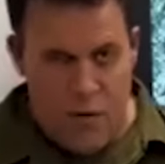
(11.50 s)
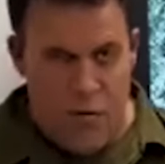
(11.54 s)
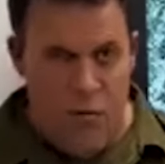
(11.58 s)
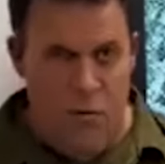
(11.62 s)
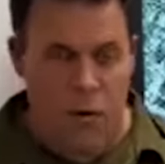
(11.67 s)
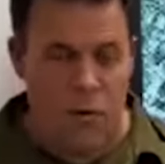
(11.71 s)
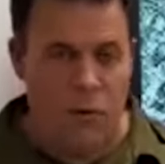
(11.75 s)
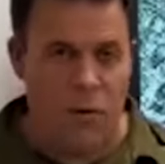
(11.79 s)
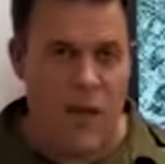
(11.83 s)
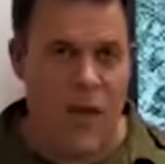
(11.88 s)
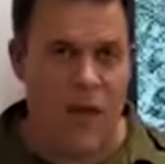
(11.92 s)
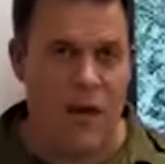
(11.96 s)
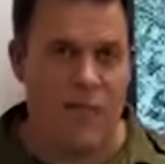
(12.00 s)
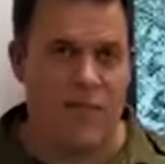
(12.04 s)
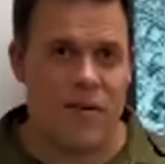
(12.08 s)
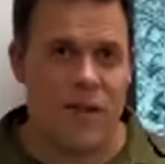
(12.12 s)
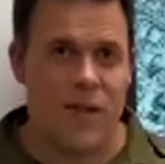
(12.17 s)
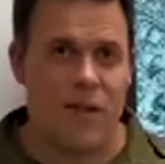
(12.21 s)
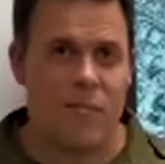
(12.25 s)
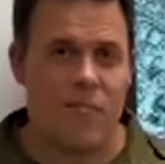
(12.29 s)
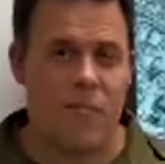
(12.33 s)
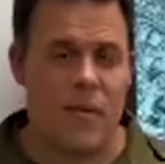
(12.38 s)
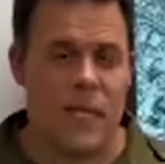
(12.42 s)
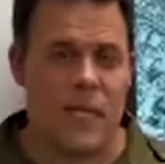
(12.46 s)
where we have
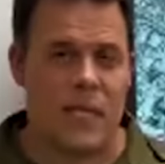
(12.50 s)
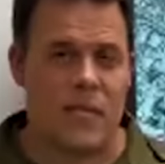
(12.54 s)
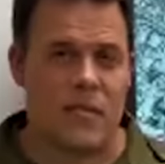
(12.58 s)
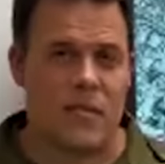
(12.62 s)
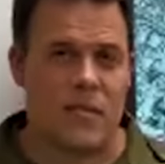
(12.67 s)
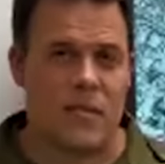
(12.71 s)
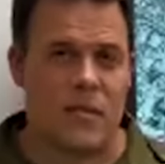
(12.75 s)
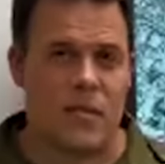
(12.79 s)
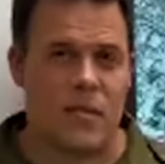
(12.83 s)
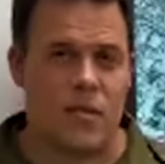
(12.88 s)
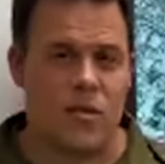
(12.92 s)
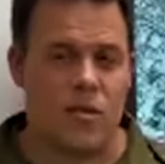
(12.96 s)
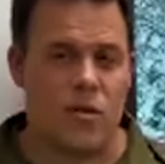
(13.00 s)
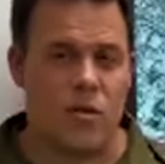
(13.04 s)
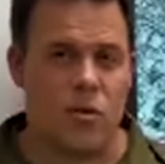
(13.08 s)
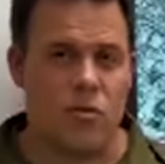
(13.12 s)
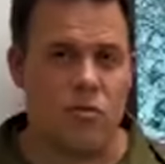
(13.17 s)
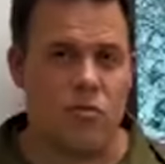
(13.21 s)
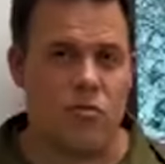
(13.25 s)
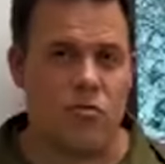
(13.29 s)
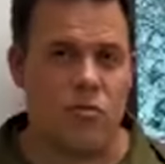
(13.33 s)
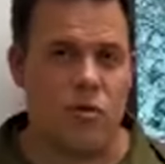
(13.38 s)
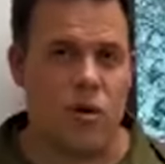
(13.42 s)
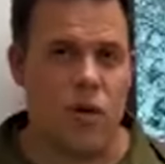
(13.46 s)
a mix, the
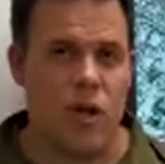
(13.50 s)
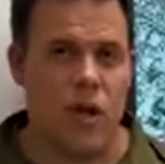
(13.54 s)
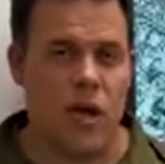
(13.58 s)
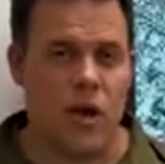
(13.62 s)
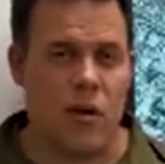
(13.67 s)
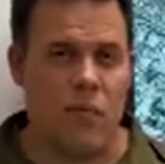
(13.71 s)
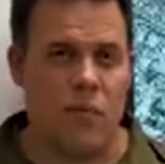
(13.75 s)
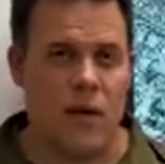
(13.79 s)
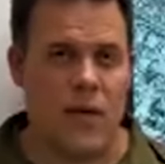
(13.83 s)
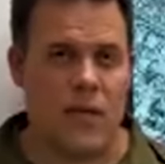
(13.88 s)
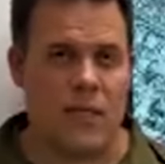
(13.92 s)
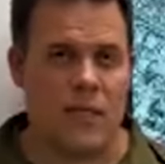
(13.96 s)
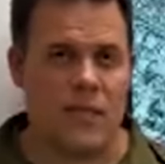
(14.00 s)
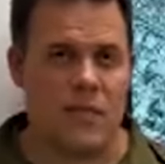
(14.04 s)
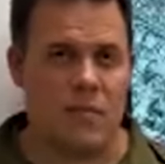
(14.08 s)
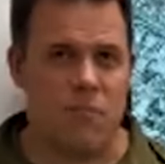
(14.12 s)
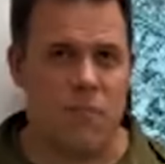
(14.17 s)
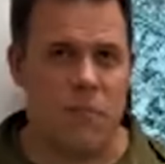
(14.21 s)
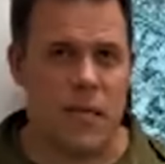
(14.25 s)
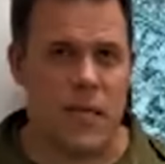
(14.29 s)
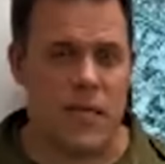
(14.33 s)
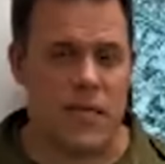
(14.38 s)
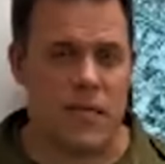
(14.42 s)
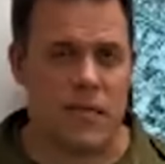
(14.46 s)
usual Hamas
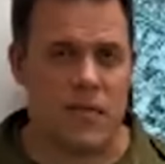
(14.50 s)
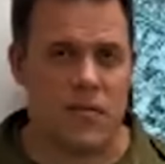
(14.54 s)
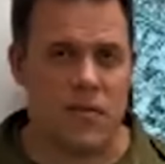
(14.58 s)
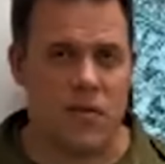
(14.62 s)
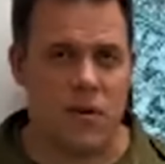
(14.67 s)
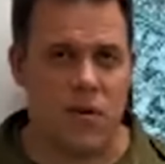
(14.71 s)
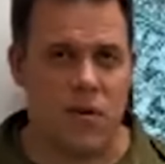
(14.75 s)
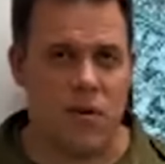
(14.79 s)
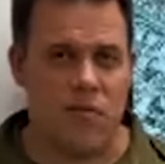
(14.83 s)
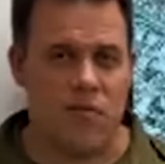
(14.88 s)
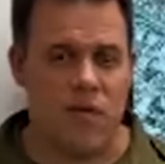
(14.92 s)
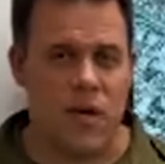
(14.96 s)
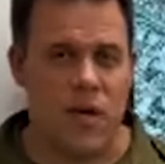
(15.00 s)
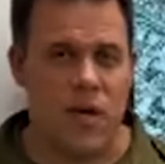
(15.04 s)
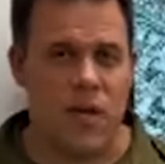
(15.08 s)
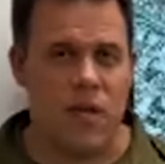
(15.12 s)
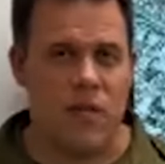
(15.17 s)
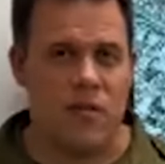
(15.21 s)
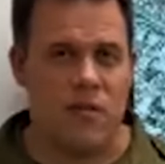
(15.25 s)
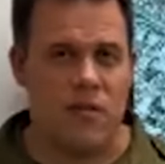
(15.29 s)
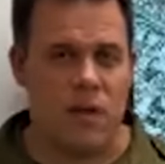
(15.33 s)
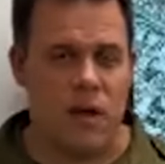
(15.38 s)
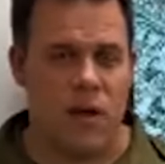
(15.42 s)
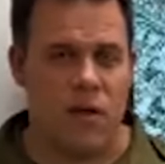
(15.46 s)
mix of
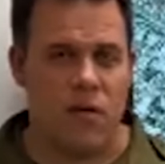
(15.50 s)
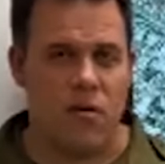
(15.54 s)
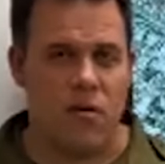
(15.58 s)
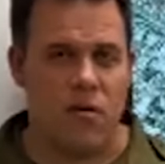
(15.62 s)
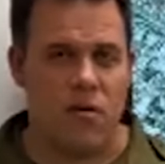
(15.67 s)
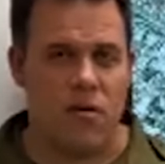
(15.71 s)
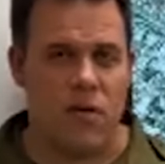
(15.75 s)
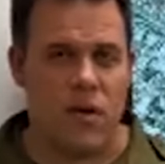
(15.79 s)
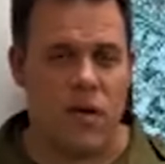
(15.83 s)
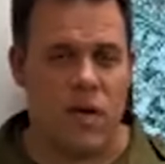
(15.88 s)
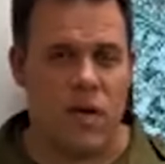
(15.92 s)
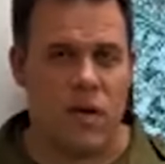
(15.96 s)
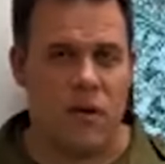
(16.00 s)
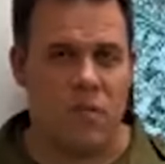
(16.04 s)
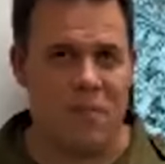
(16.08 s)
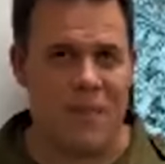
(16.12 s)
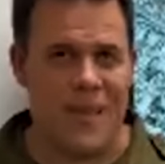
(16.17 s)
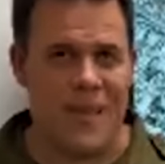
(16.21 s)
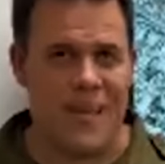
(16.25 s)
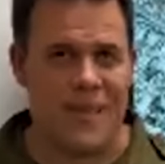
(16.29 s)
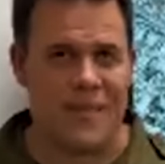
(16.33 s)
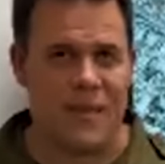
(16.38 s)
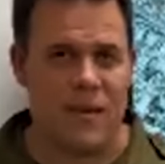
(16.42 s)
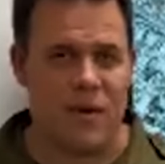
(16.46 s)
terror and
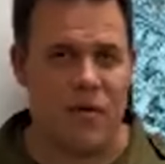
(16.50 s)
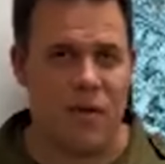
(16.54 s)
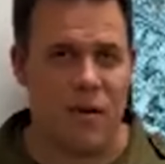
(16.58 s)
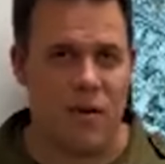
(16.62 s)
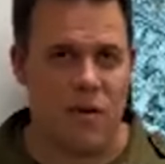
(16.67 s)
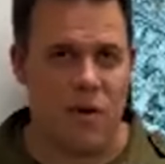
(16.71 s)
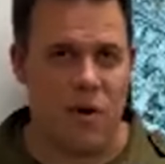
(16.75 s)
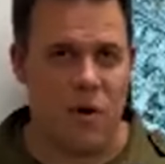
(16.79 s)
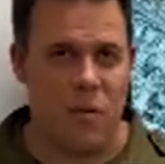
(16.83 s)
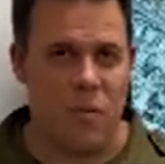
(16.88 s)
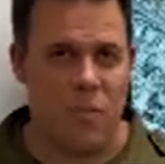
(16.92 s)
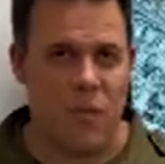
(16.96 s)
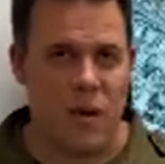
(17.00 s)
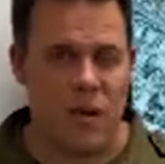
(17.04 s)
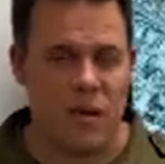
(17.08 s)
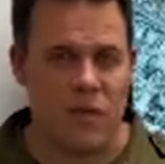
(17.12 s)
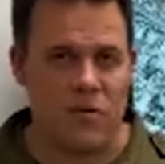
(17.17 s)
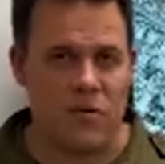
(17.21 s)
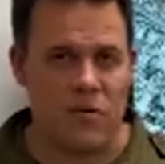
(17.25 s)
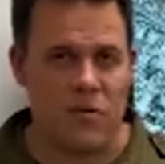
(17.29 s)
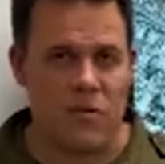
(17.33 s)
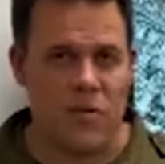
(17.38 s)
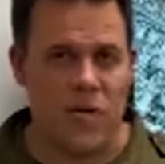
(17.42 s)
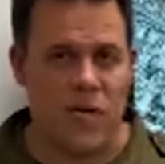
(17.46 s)
military
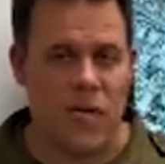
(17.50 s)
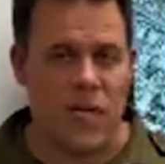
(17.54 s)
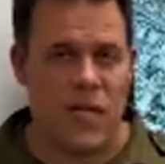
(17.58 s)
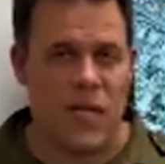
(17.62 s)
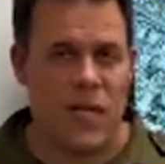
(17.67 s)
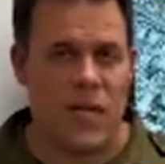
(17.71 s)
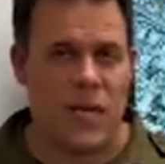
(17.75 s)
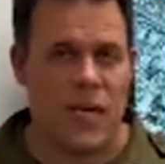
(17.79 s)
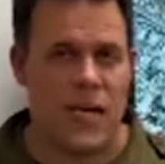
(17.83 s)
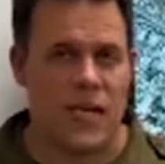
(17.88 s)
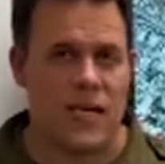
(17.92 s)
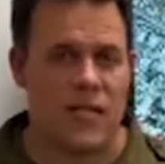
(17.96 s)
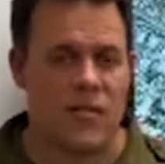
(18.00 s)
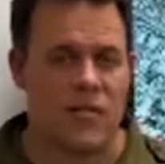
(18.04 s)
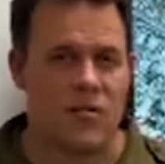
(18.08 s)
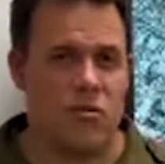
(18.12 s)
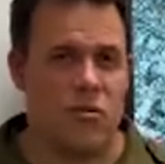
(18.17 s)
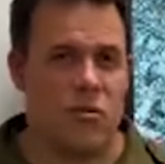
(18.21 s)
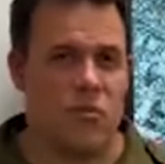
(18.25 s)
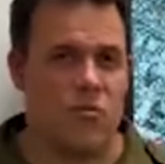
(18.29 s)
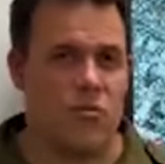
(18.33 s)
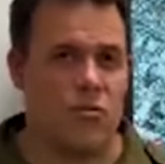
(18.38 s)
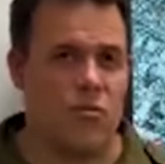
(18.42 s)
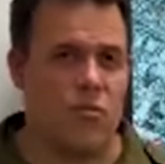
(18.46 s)
compounds
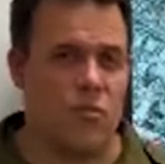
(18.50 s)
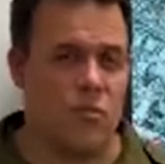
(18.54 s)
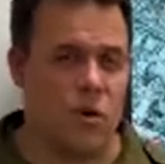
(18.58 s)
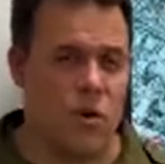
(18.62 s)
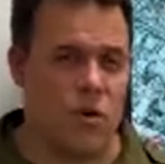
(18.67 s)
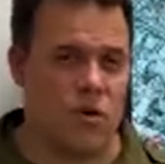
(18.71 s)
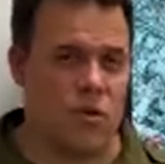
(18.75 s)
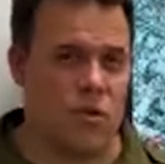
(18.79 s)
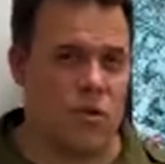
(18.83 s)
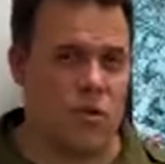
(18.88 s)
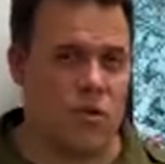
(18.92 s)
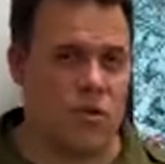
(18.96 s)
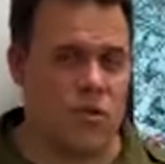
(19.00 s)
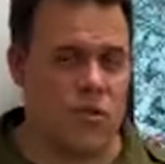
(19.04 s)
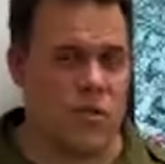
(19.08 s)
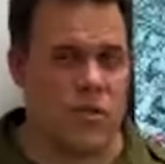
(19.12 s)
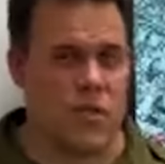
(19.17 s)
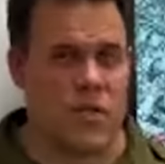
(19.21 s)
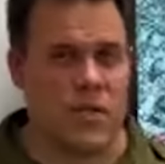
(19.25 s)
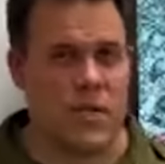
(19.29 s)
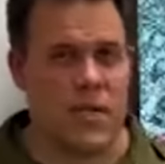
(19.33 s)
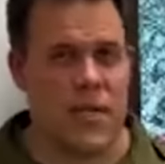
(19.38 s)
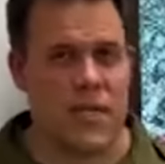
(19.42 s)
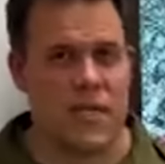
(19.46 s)
next to mosques,
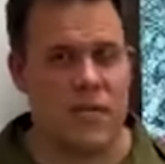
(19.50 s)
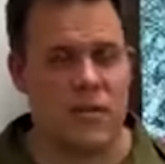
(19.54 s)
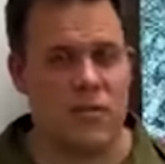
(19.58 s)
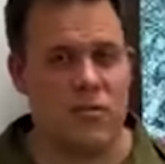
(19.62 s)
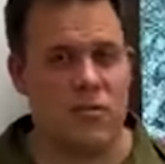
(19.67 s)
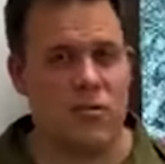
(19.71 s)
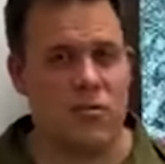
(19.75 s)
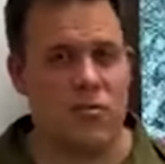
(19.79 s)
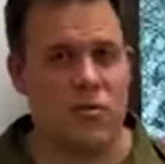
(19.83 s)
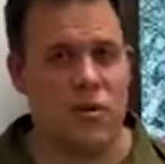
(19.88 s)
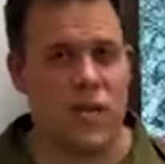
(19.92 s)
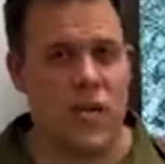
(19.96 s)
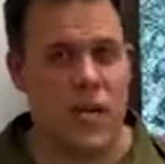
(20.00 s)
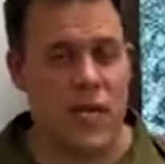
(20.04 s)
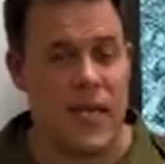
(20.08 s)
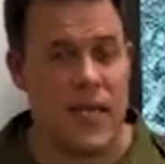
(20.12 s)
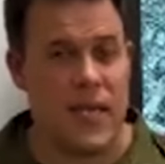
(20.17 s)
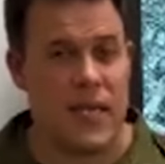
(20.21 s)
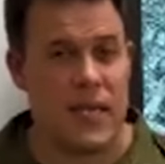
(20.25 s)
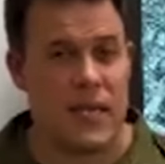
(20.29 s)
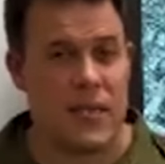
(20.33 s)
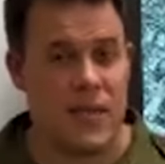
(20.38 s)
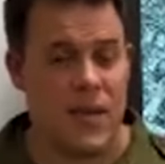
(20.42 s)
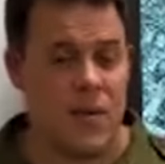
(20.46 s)
next to
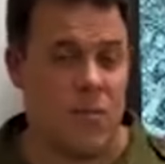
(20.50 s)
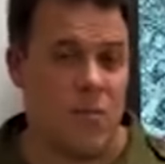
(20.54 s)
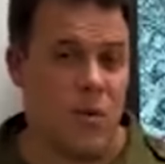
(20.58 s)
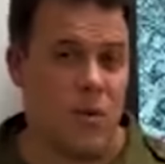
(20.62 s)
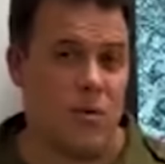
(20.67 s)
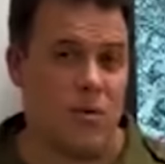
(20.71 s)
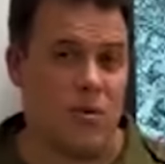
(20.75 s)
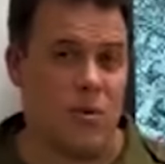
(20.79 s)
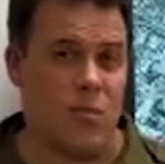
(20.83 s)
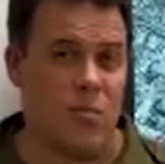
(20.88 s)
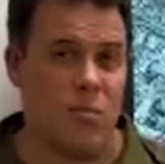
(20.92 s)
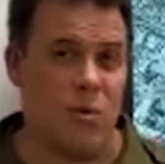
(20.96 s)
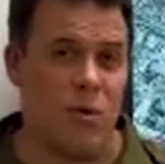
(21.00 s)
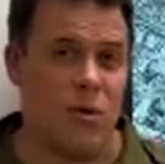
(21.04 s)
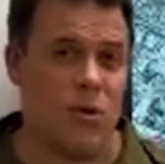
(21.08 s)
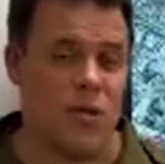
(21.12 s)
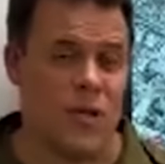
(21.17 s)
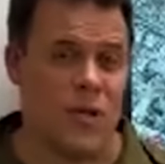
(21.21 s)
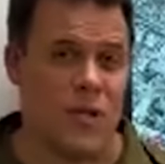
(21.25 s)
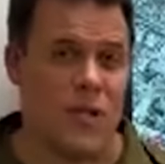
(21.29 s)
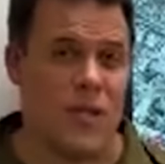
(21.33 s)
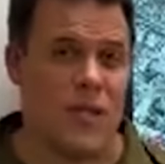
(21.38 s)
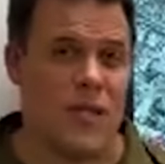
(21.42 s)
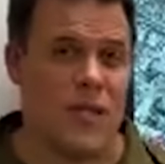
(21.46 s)
clinics, and most
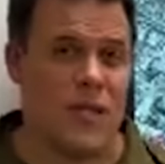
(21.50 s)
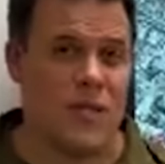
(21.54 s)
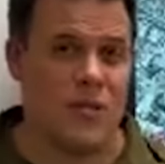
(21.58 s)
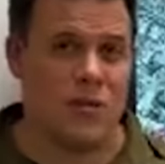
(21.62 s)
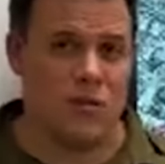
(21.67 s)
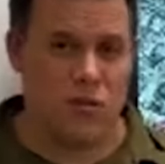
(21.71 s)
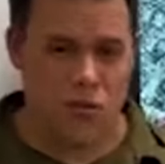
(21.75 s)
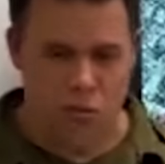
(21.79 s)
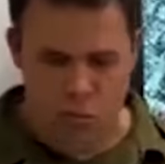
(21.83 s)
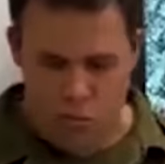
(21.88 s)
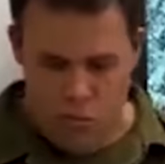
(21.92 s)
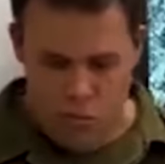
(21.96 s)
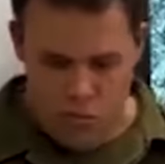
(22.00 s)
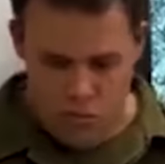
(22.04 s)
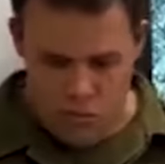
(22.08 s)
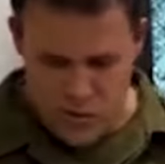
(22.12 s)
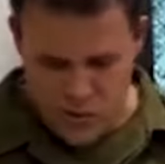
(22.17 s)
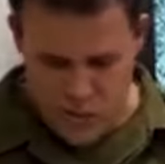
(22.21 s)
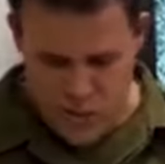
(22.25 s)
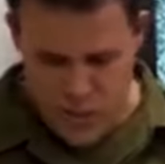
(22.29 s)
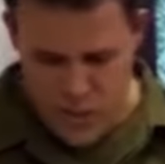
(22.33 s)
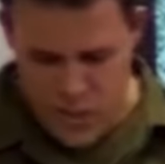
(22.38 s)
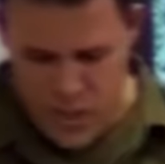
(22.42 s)
importantly, schools.